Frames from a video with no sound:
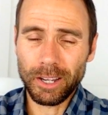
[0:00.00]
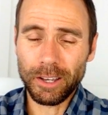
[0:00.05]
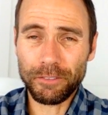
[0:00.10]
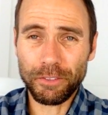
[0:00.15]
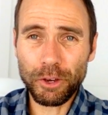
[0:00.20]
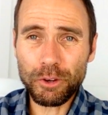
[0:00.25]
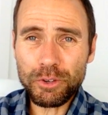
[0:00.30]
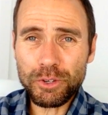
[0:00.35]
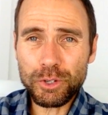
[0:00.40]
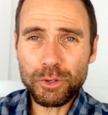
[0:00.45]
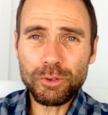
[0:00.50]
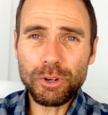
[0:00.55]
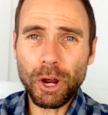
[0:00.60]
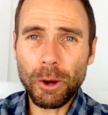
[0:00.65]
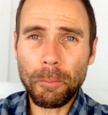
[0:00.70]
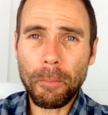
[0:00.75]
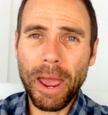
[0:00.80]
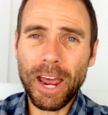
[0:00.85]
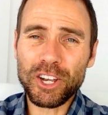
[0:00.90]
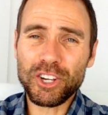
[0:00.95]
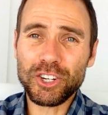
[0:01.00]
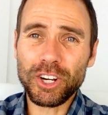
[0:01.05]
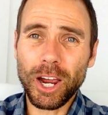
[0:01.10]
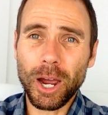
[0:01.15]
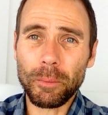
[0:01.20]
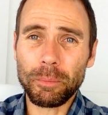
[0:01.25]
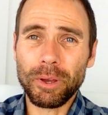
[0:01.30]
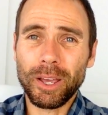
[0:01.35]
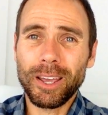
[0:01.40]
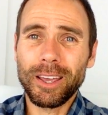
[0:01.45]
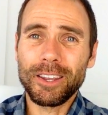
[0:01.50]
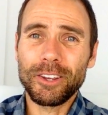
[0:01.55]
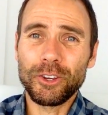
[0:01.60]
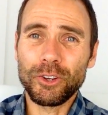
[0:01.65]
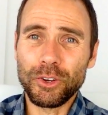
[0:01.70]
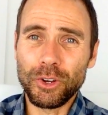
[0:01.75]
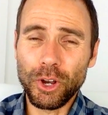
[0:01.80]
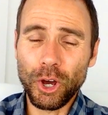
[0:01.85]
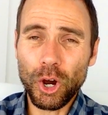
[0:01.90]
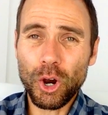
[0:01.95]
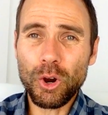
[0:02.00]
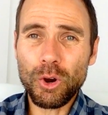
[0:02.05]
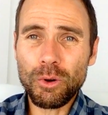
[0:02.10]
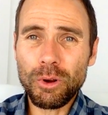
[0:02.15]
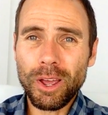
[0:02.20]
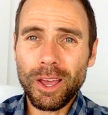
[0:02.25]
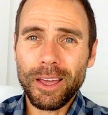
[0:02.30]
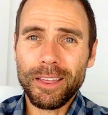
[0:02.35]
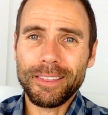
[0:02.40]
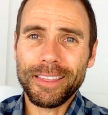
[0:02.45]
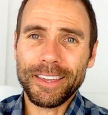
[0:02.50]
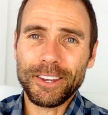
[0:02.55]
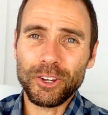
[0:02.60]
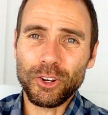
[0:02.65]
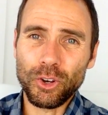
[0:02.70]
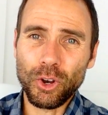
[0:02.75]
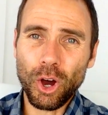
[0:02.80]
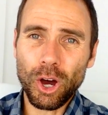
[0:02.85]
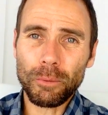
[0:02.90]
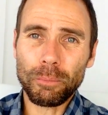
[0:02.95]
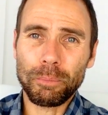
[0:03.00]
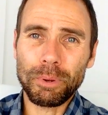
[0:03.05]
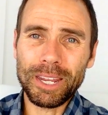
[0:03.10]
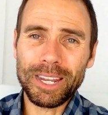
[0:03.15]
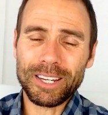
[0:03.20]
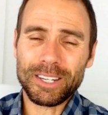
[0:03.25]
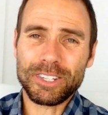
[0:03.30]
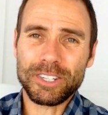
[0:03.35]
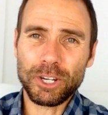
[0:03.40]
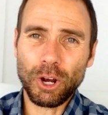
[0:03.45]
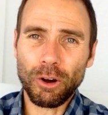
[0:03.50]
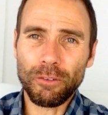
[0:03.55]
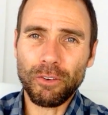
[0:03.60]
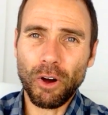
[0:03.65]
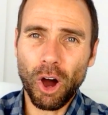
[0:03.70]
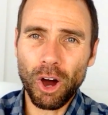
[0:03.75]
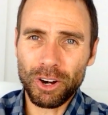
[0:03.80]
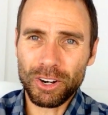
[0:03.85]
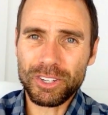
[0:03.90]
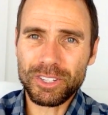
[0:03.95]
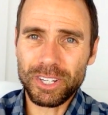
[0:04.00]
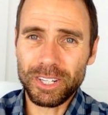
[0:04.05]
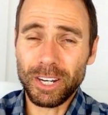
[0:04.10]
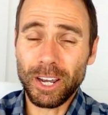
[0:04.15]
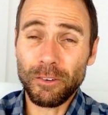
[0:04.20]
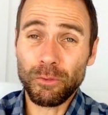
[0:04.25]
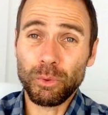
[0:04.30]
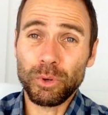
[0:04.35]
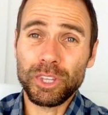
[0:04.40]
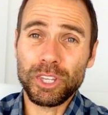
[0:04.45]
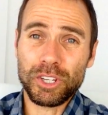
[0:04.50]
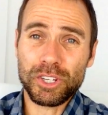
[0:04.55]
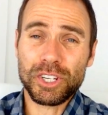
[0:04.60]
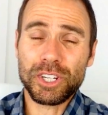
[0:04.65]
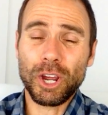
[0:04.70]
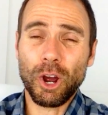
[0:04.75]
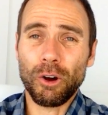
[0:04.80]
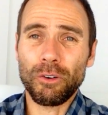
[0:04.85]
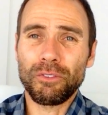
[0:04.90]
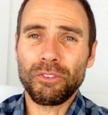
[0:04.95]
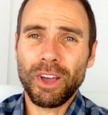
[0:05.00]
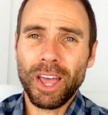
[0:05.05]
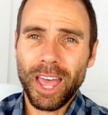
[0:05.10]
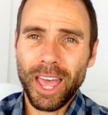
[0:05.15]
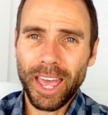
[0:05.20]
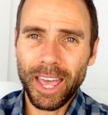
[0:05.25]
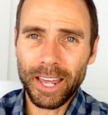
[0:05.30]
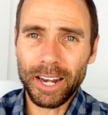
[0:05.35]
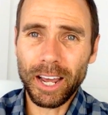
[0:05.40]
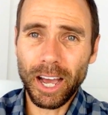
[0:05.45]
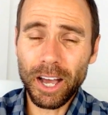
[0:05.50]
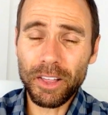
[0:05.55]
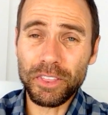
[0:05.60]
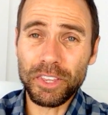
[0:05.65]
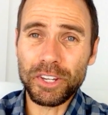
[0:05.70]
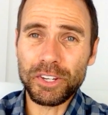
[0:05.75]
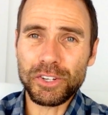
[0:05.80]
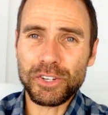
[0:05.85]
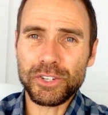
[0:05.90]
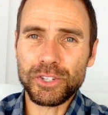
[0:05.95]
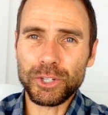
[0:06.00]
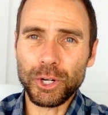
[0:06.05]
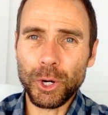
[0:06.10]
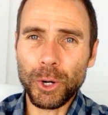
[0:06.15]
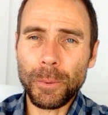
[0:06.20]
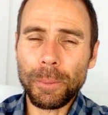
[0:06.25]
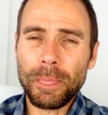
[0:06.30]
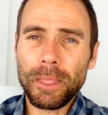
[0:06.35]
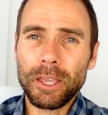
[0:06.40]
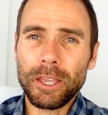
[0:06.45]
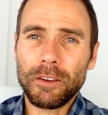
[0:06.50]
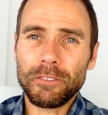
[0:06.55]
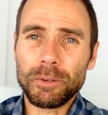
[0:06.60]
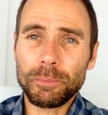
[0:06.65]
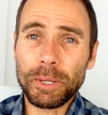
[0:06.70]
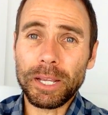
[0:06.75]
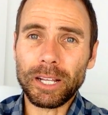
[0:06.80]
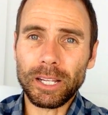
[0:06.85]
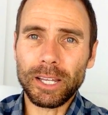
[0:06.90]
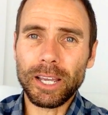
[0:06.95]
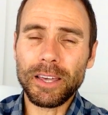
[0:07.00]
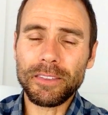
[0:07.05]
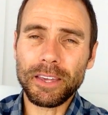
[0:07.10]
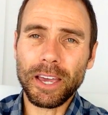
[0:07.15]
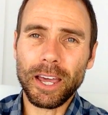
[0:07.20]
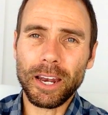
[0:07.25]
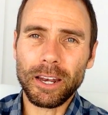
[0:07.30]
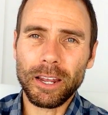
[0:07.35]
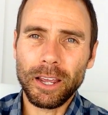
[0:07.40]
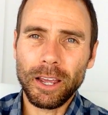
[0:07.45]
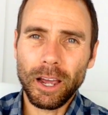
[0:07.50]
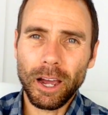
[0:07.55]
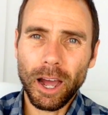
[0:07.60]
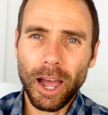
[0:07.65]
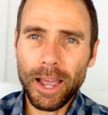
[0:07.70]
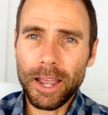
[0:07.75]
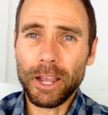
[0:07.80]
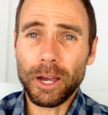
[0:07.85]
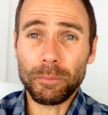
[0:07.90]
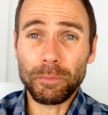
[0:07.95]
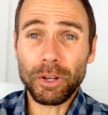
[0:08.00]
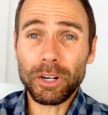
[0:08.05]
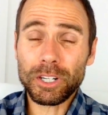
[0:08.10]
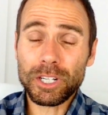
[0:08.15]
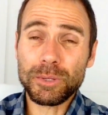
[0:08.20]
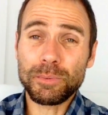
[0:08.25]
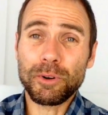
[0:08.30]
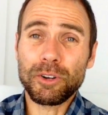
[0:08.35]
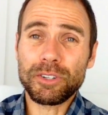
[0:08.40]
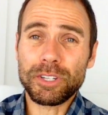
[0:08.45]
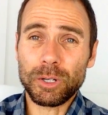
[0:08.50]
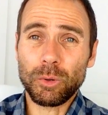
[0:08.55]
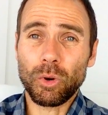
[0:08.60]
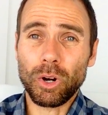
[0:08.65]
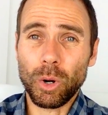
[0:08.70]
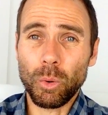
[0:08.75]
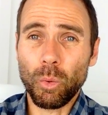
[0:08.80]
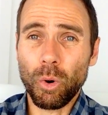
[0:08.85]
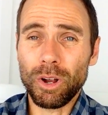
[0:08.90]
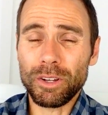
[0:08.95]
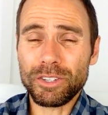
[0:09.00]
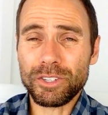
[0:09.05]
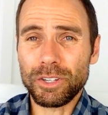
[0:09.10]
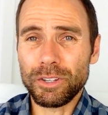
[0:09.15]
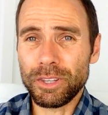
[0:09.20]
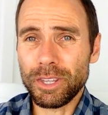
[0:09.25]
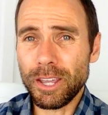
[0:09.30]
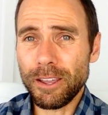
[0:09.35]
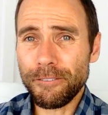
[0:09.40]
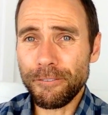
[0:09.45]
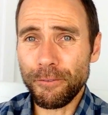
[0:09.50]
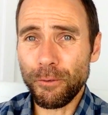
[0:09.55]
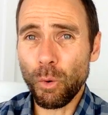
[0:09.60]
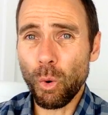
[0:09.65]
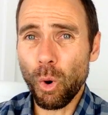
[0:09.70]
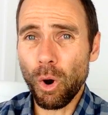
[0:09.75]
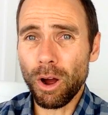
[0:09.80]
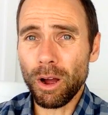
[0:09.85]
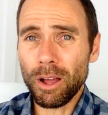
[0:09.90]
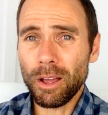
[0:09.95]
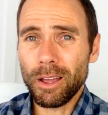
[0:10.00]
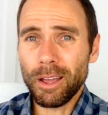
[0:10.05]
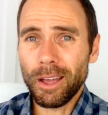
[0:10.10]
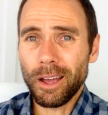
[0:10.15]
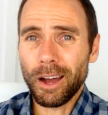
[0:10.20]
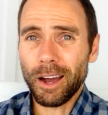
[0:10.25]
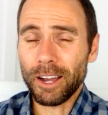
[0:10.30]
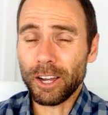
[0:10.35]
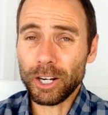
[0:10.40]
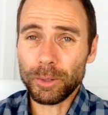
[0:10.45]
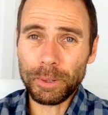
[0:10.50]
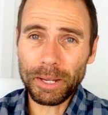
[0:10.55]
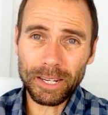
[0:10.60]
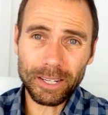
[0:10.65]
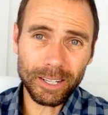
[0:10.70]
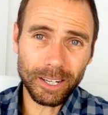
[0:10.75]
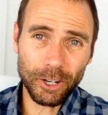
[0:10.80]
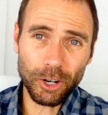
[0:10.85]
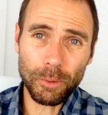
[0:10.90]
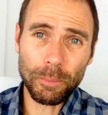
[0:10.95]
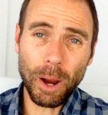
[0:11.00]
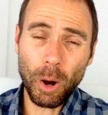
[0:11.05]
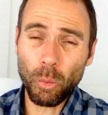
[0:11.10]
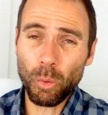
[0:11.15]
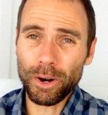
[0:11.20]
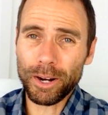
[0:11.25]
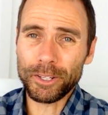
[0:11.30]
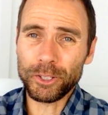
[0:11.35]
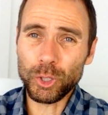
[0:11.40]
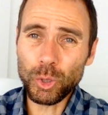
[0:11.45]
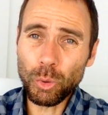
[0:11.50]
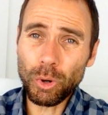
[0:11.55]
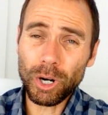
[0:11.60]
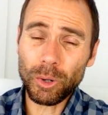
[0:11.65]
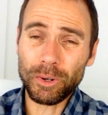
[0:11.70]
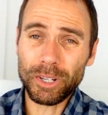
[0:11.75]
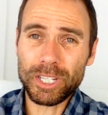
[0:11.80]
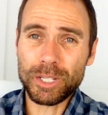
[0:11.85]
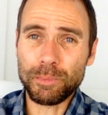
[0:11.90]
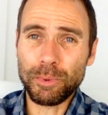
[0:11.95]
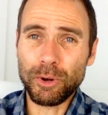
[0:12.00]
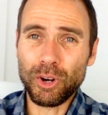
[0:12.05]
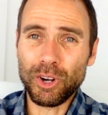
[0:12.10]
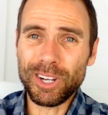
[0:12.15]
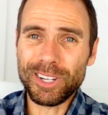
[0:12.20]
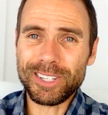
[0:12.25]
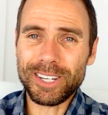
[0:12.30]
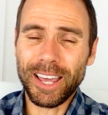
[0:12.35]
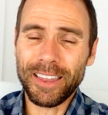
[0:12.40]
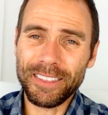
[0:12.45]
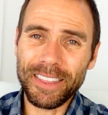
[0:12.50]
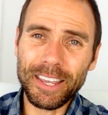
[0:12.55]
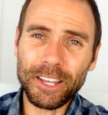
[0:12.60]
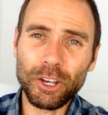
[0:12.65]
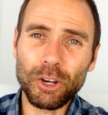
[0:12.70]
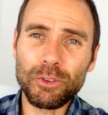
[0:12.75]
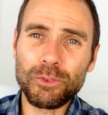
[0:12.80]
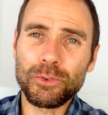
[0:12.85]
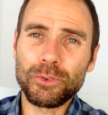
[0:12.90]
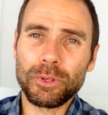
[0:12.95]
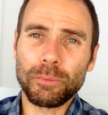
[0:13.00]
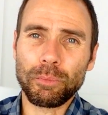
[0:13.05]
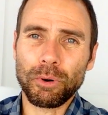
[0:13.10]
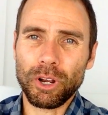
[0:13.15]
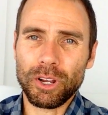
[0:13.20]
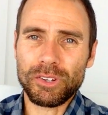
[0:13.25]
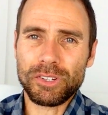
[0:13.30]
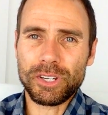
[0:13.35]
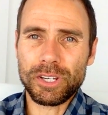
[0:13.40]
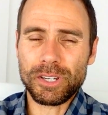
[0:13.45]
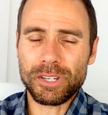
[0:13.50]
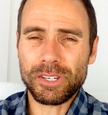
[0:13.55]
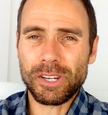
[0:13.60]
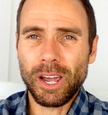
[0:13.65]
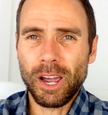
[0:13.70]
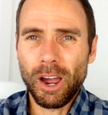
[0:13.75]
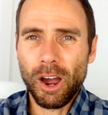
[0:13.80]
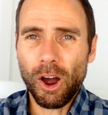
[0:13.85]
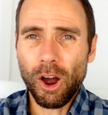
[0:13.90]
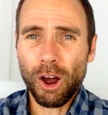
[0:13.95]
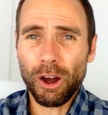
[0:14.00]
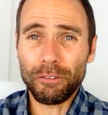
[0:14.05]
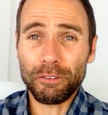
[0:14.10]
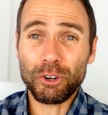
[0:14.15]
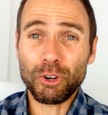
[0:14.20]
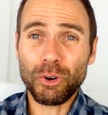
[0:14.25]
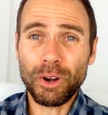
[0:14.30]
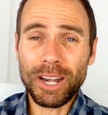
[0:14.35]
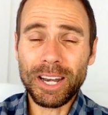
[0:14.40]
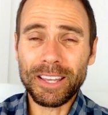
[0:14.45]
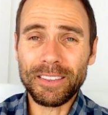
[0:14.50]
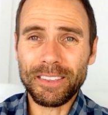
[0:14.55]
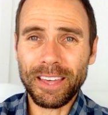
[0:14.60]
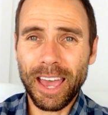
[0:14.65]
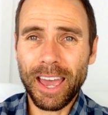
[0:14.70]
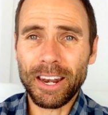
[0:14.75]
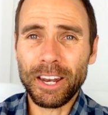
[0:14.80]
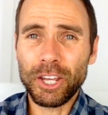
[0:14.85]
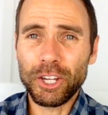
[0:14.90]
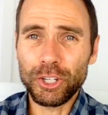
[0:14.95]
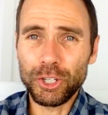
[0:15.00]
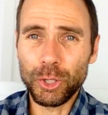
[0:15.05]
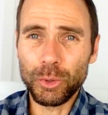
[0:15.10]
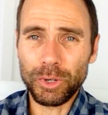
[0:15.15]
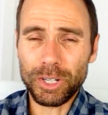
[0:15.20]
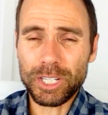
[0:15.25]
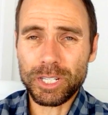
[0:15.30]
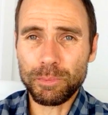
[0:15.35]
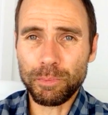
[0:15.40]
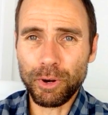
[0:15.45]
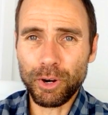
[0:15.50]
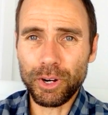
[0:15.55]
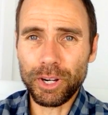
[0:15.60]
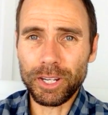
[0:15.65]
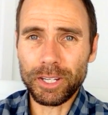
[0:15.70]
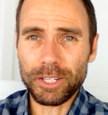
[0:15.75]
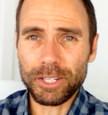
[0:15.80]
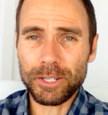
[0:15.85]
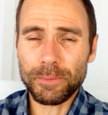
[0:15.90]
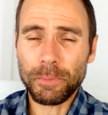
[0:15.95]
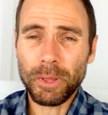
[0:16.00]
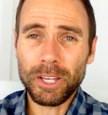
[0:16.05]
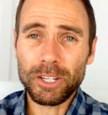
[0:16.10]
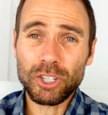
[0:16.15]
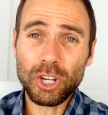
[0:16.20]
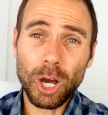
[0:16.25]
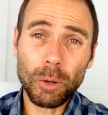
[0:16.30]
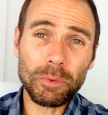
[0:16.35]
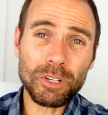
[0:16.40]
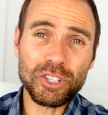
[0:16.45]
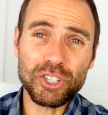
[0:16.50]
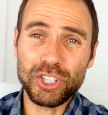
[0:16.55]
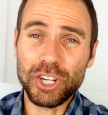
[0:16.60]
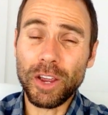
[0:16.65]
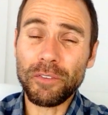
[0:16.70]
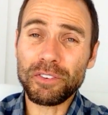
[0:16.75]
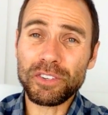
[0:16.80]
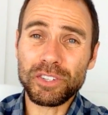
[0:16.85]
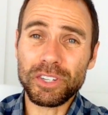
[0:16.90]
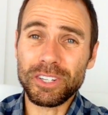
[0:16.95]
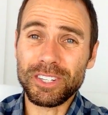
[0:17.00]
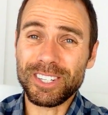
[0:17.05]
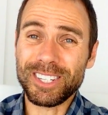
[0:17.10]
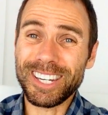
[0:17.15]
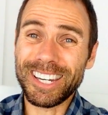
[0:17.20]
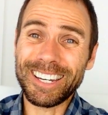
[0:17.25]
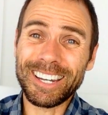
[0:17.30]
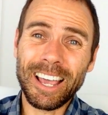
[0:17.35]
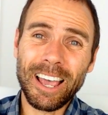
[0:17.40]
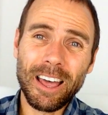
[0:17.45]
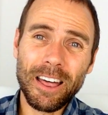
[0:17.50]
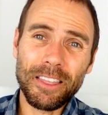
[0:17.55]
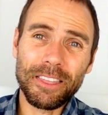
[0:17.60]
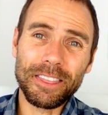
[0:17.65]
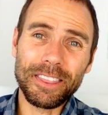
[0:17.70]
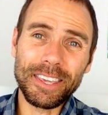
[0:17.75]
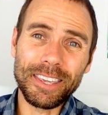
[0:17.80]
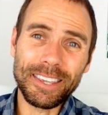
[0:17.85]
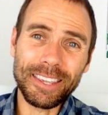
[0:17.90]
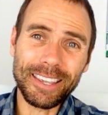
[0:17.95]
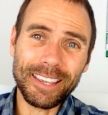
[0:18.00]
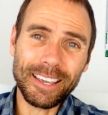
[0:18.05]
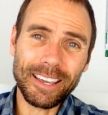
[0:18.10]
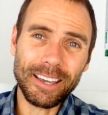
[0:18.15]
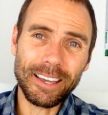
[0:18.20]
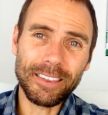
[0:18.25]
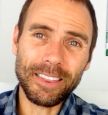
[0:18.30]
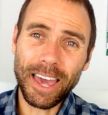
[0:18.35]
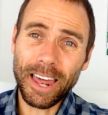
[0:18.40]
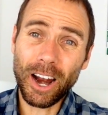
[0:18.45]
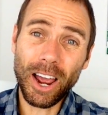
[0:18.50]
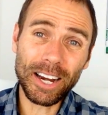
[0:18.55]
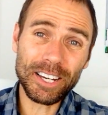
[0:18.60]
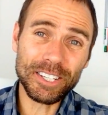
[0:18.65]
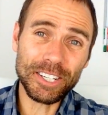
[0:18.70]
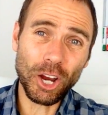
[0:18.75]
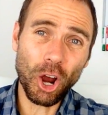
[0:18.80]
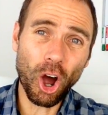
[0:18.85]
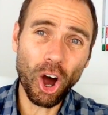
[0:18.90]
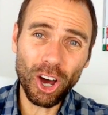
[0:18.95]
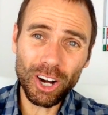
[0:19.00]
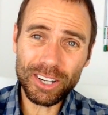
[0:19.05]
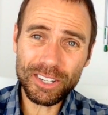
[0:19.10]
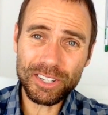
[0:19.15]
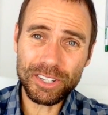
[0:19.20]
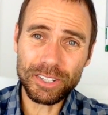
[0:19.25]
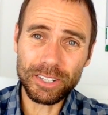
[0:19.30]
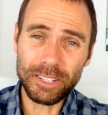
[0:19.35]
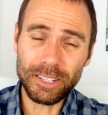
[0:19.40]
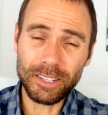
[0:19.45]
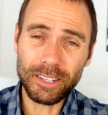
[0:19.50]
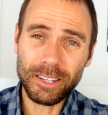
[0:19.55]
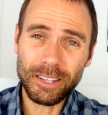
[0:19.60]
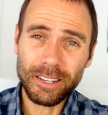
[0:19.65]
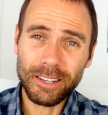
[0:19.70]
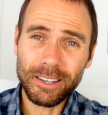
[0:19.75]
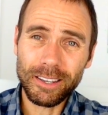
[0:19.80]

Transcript: If those 2 don't match up, you know that you're not being self-honest enough with yourself and others. So you have to be clear that, hey, I'm not experiencing what I want, so therefore I've got to be clear about what I do want to experience, and then go through the process of creating that new experience. Thomas Jefferson said that actually honesty